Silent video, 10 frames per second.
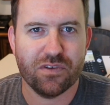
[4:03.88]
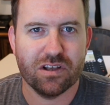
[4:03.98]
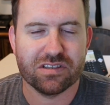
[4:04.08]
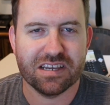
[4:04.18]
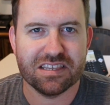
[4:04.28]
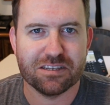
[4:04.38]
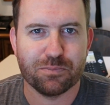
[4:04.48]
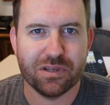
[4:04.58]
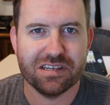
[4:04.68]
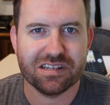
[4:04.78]
videos like this,
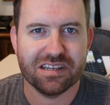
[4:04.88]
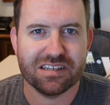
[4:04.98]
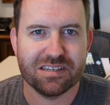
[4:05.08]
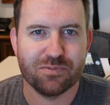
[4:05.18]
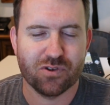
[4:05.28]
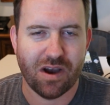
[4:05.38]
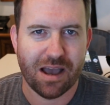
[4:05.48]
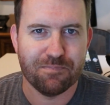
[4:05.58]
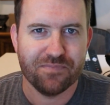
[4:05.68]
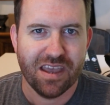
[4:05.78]
please click
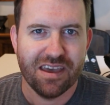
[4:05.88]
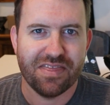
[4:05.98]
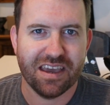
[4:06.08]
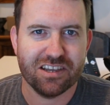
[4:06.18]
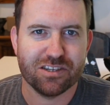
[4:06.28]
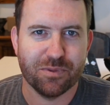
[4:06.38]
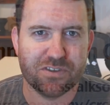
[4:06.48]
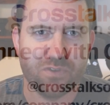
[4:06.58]
subscribe. Thank you so much